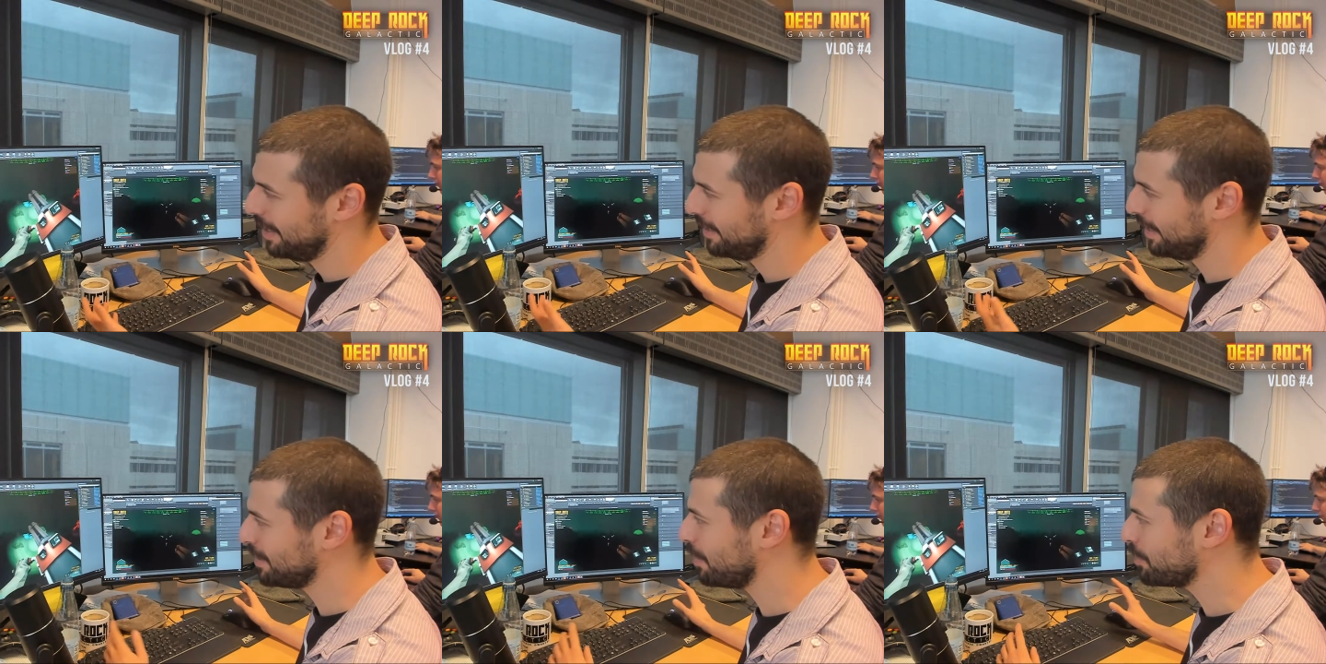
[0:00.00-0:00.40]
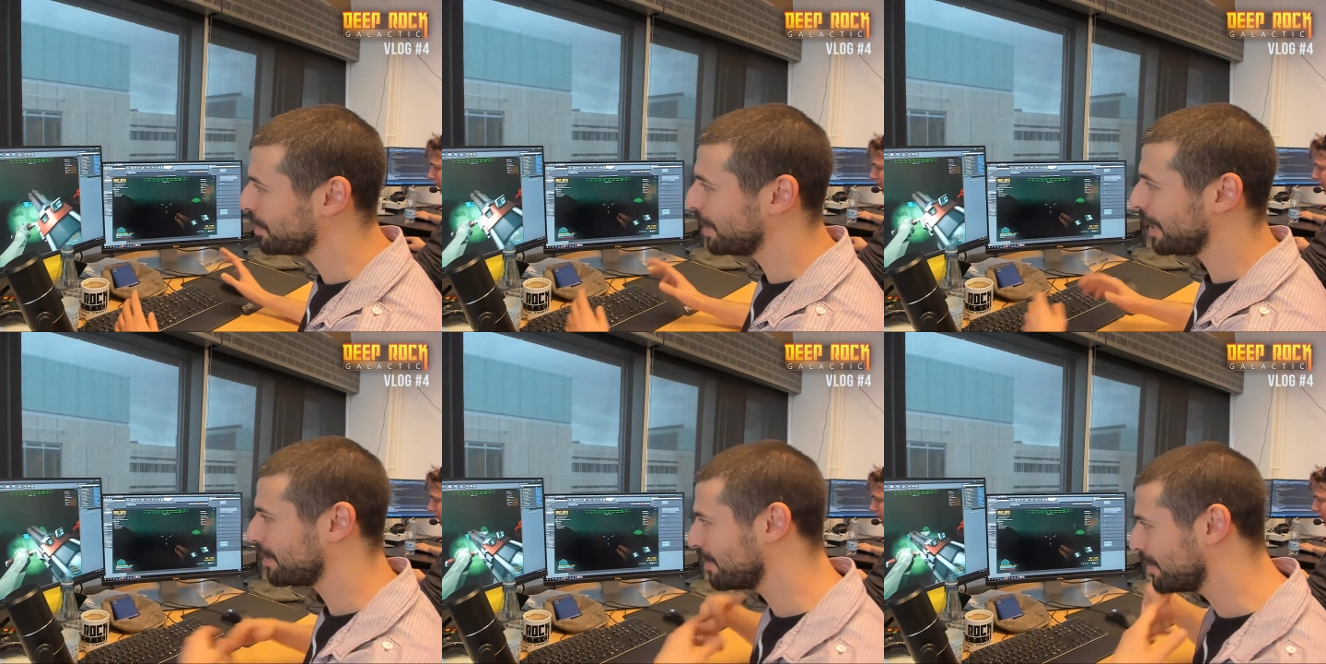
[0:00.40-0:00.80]
And that's
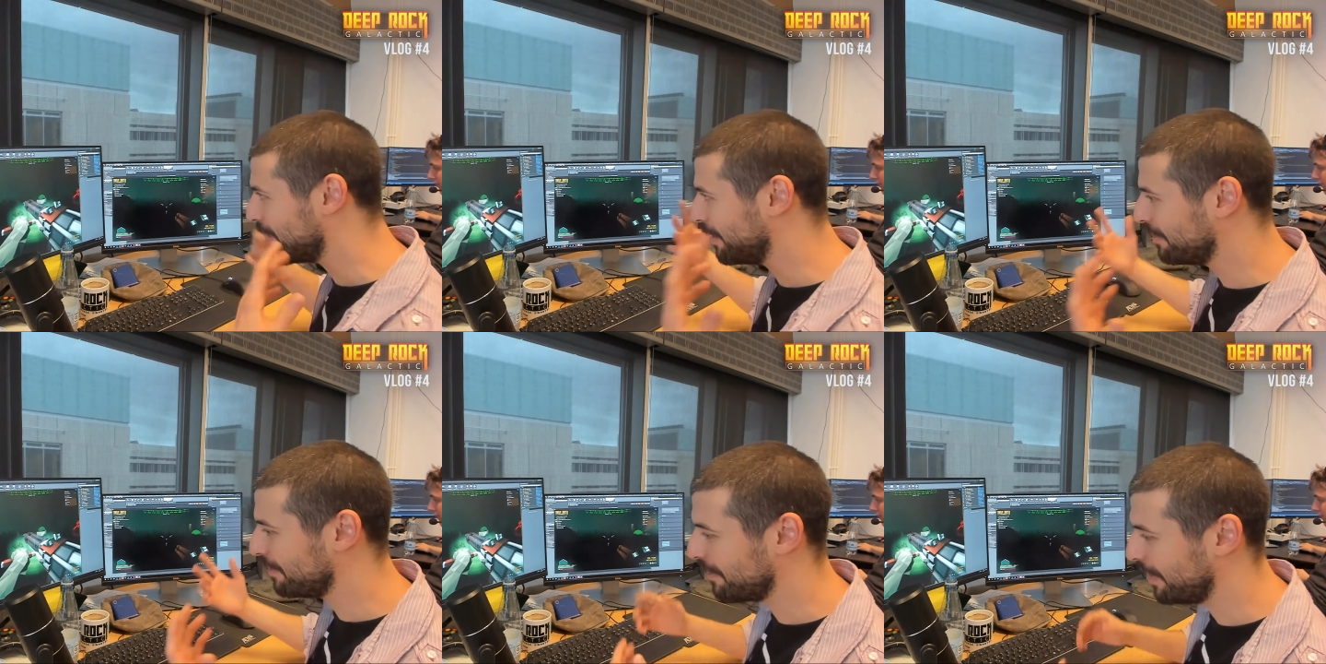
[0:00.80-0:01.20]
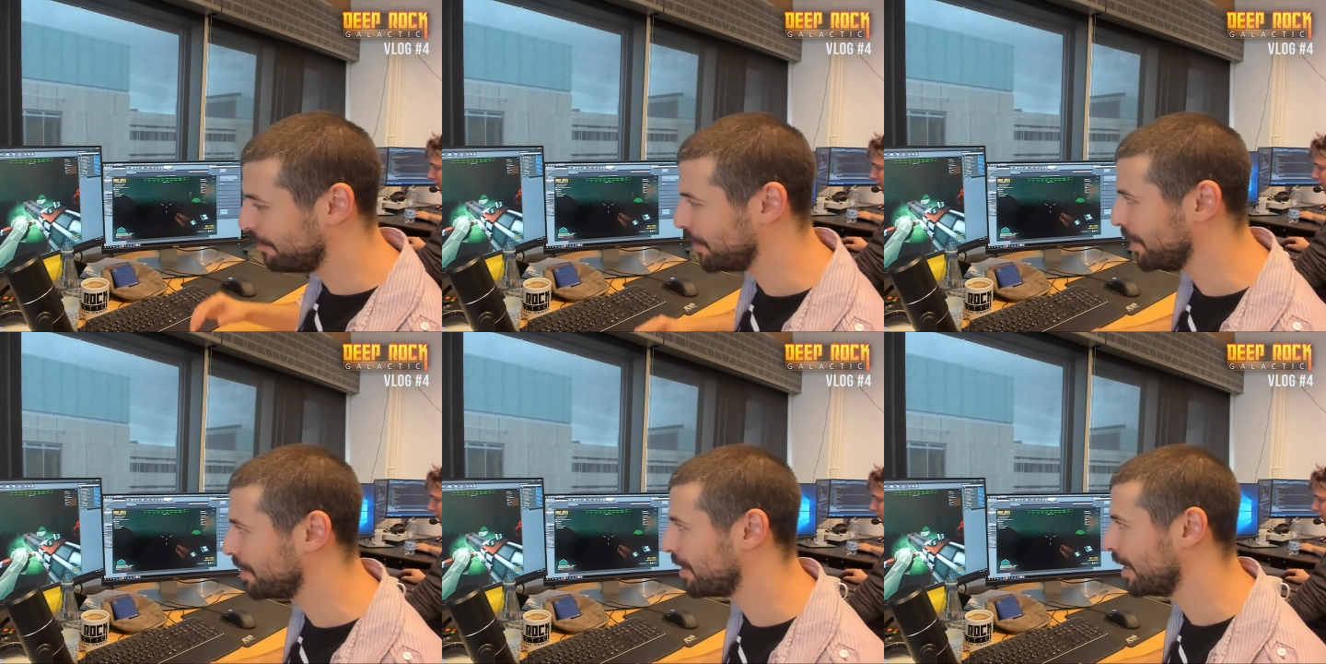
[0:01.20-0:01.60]
something
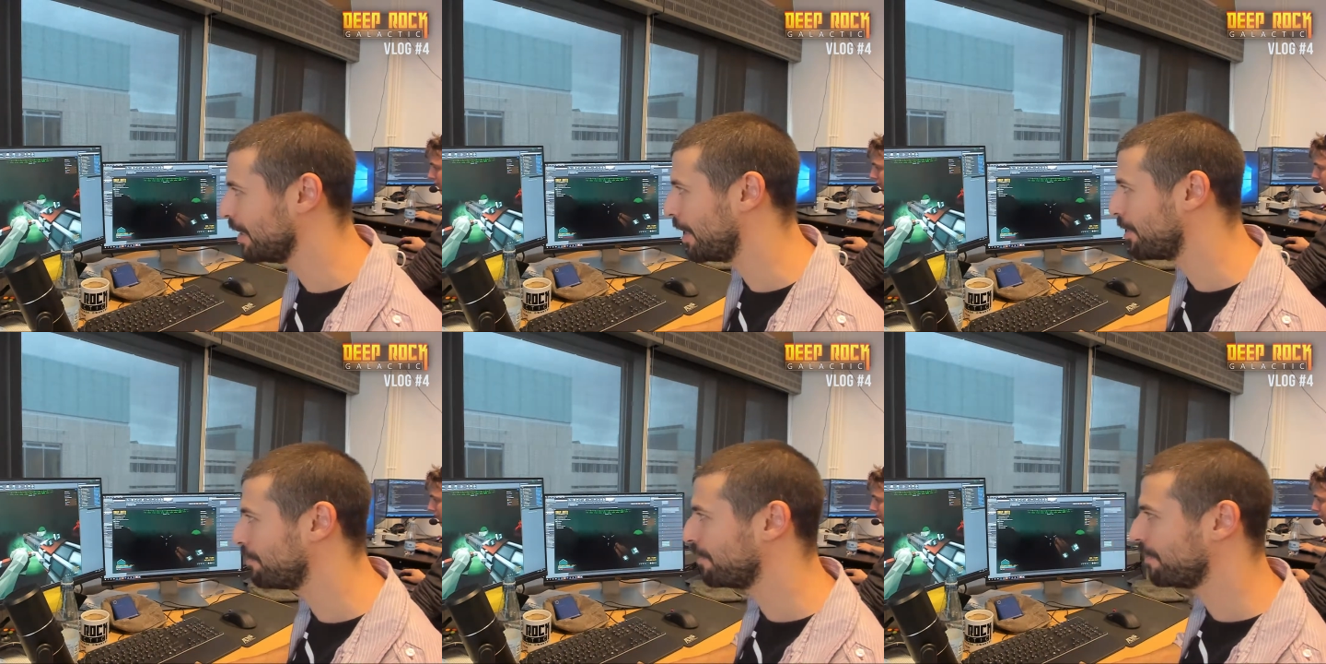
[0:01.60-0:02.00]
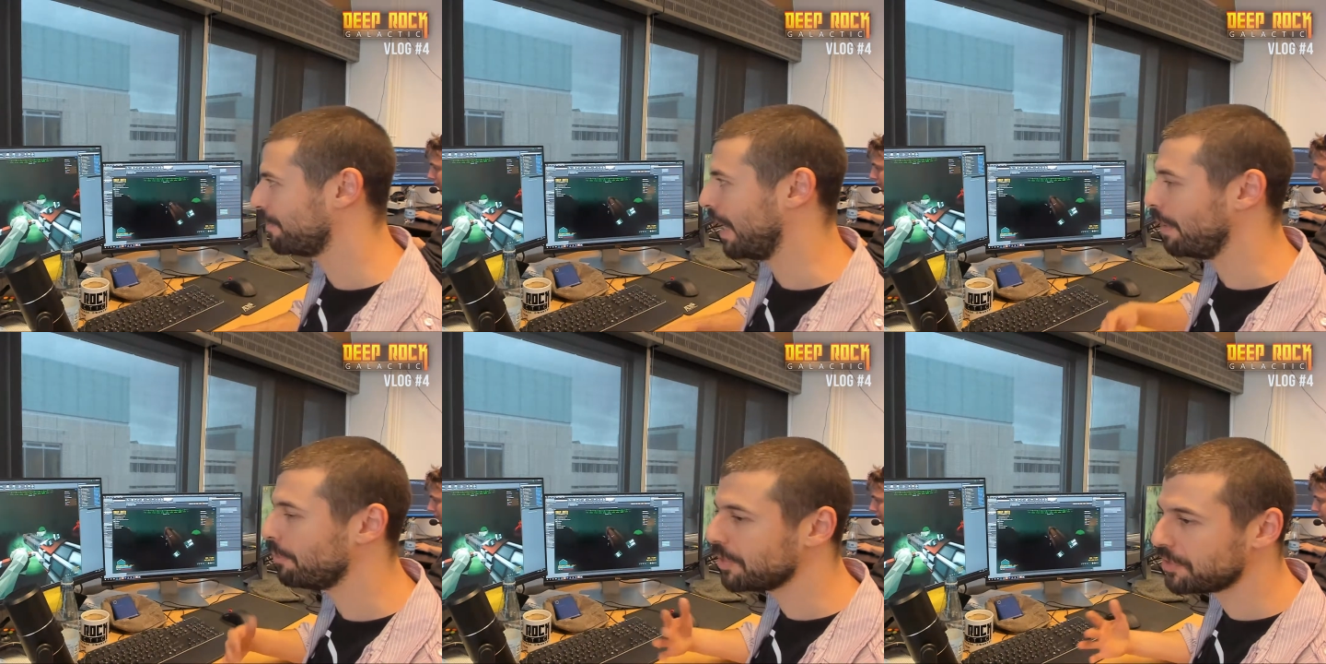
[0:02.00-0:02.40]
that a lot
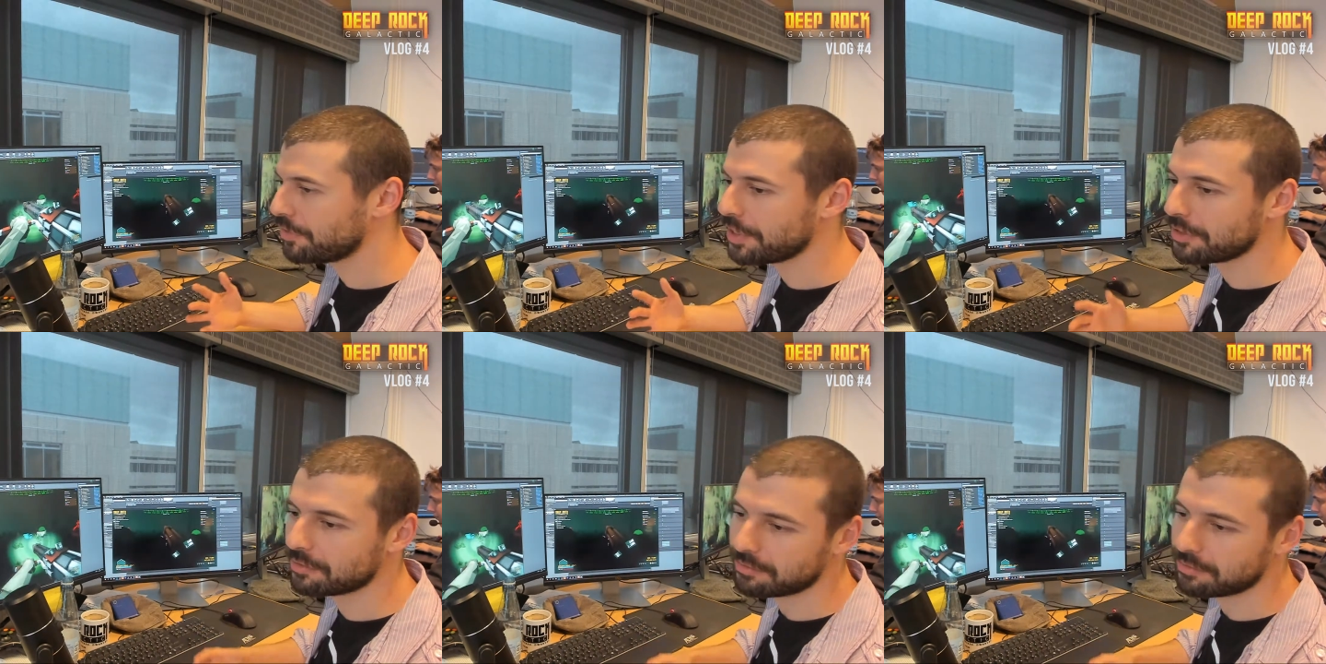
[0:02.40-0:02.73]
of atmosphere,